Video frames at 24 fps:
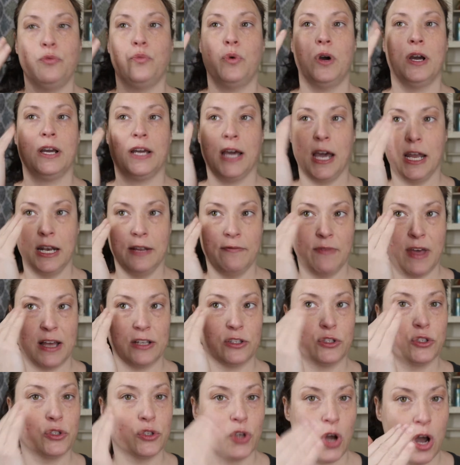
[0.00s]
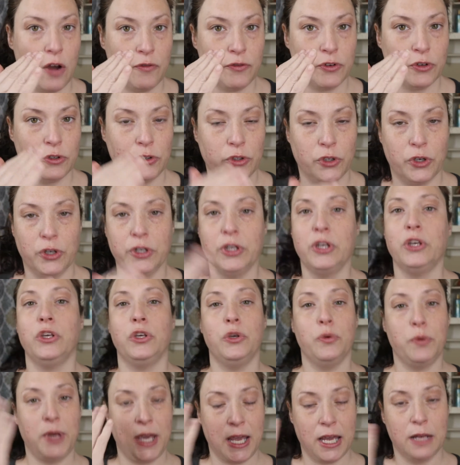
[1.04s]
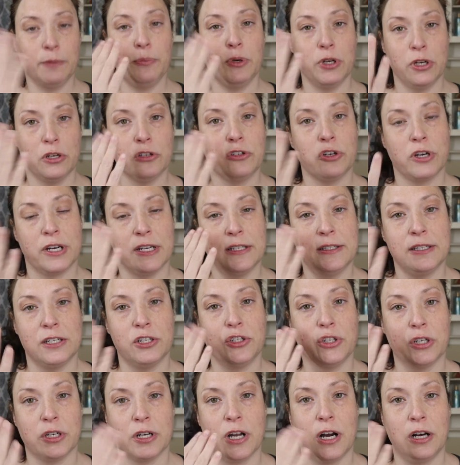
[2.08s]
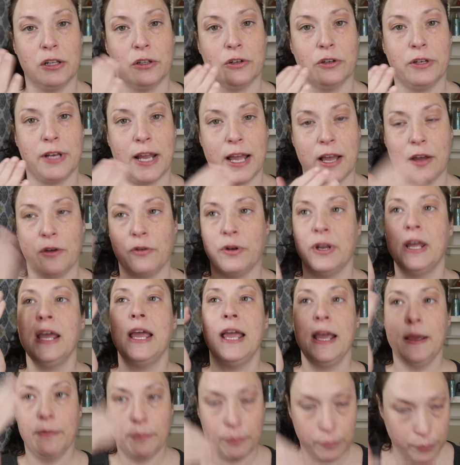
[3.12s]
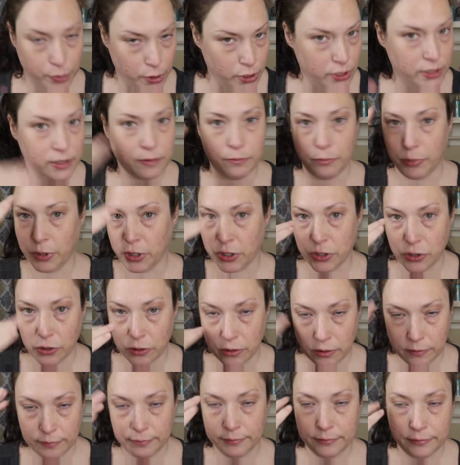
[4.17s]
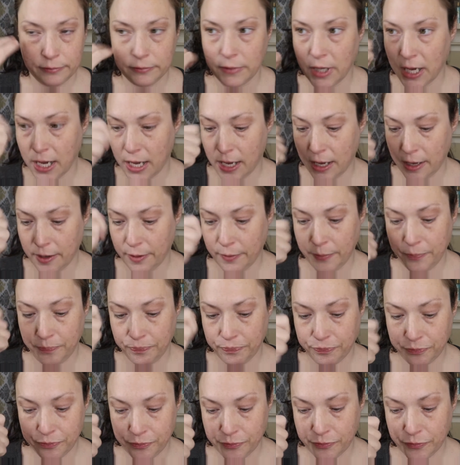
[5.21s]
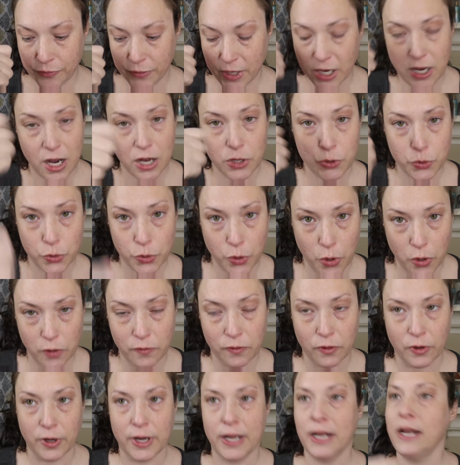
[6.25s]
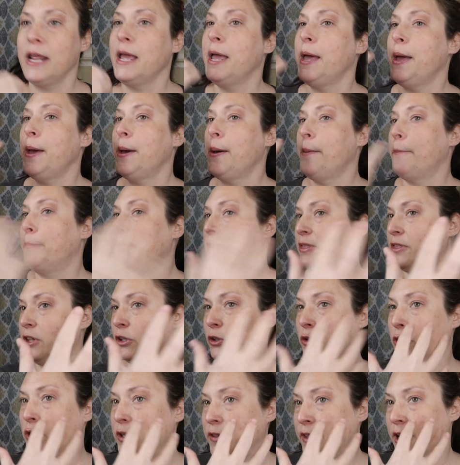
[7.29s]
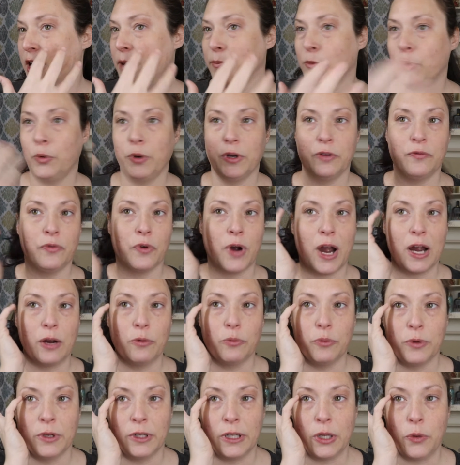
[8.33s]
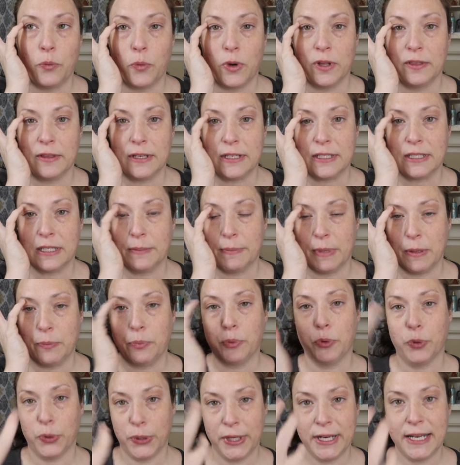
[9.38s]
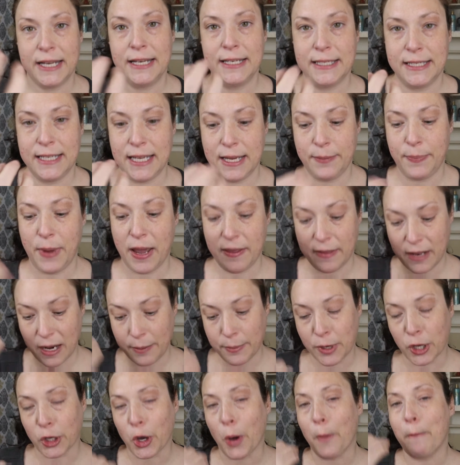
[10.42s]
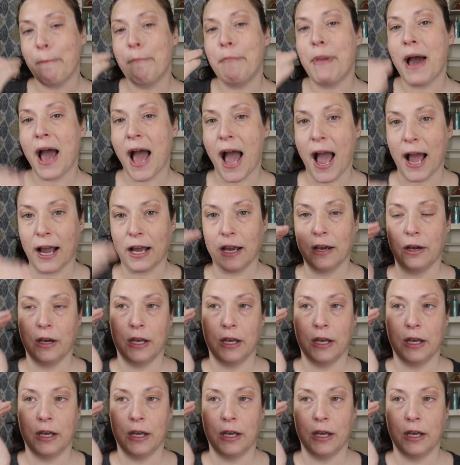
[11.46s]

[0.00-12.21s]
want kind of that softer look, you can put your transition color down, put your contour over it. But the look that I'm going for, I really want this to be pretty deep, and then I'm gonna go back